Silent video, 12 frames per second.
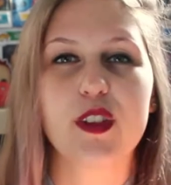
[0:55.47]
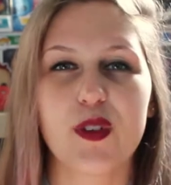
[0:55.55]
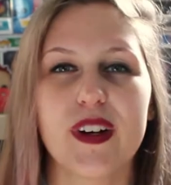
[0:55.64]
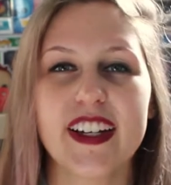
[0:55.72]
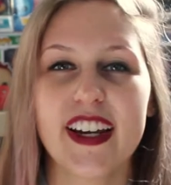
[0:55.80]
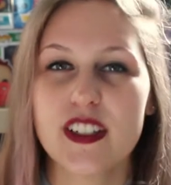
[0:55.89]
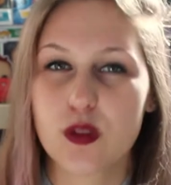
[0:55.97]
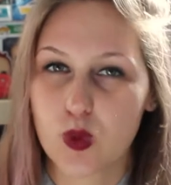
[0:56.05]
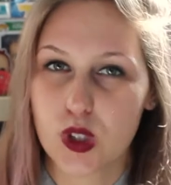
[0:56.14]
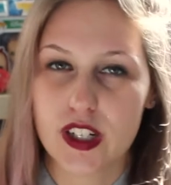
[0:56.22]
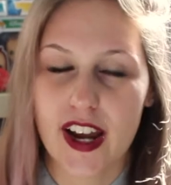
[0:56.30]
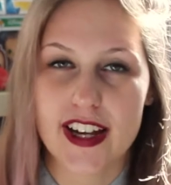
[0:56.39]
The Renegades
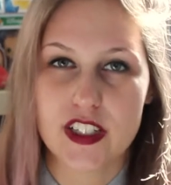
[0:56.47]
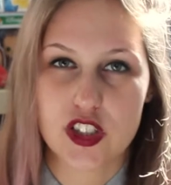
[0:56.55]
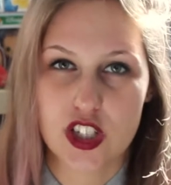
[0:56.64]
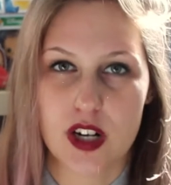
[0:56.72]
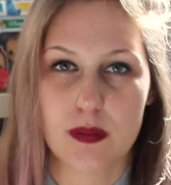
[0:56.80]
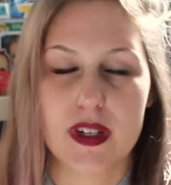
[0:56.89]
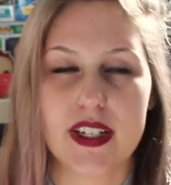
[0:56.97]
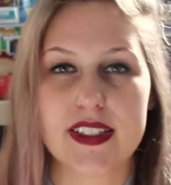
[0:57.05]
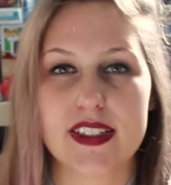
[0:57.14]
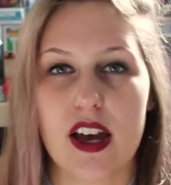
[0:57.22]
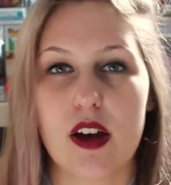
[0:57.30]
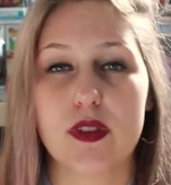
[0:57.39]
work as champions
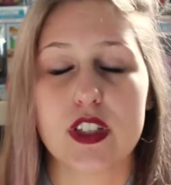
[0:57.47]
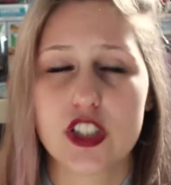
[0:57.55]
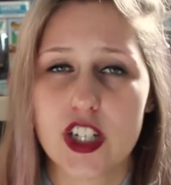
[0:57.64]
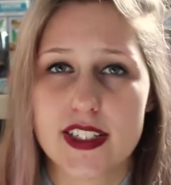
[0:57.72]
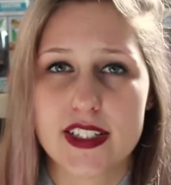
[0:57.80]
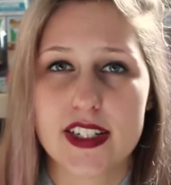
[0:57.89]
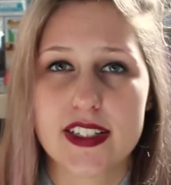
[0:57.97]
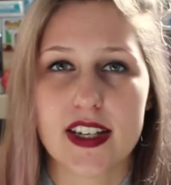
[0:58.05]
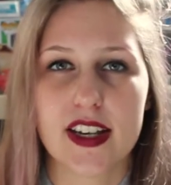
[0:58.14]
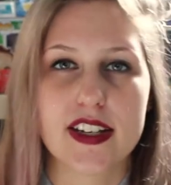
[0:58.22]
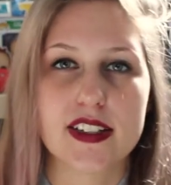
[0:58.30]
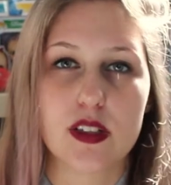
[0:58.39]
of justice
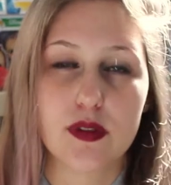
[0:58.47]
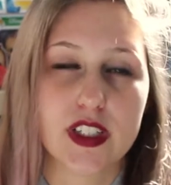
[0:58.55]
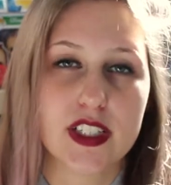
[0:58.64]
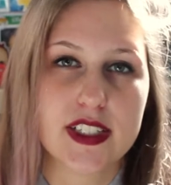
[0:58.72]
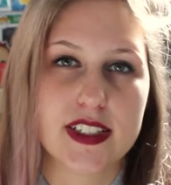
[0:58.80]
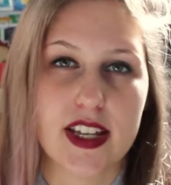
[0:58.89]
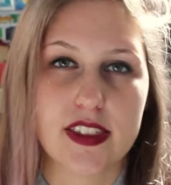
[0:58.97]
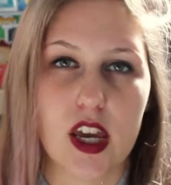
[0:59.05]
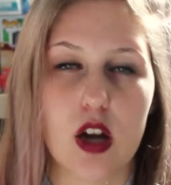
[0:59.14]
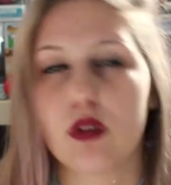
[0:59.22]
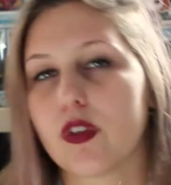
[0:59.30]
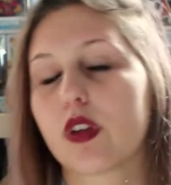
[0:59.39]
against the villains that they
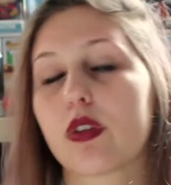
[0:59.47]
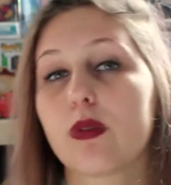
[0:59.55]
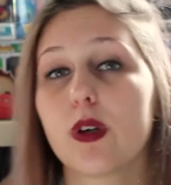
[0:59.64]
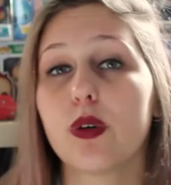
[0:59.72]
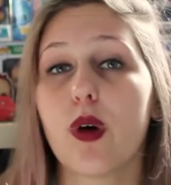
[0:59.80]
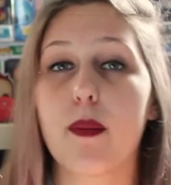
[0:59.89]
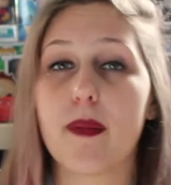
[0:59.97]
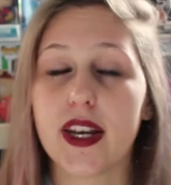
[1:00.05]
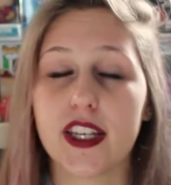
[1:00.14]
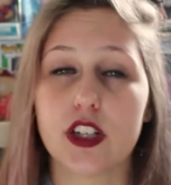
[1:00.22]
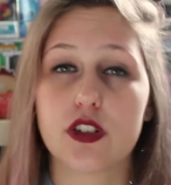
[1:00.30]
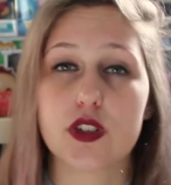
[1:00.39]
overthrew
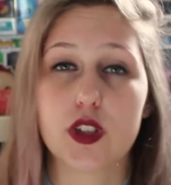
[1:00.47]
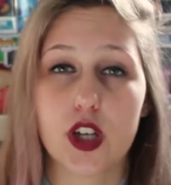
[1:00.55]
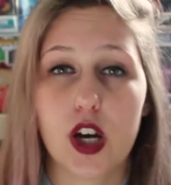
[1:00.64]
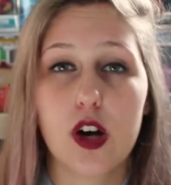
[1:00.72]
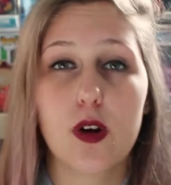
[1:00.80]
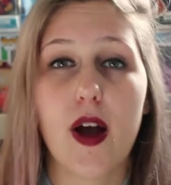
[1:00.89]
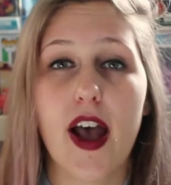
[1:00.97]
many years ago,